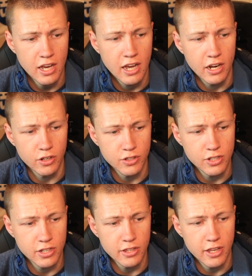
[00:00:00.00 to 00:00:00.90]
and you'll
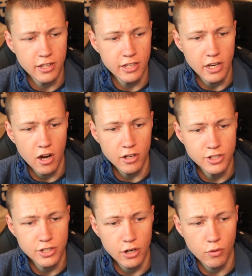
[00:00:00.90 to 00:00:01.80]
see that the
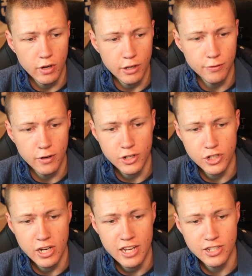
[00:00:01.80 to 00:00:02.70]
OnStartRunning
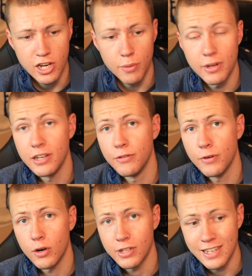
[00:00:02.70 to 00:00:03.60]
function has now been
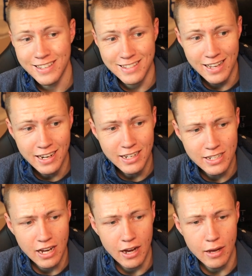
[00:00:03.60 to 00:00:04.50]
invoked a second
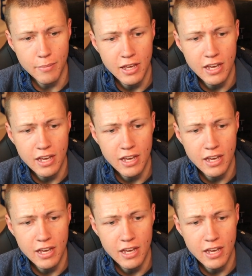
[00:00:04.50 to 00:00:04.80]
time,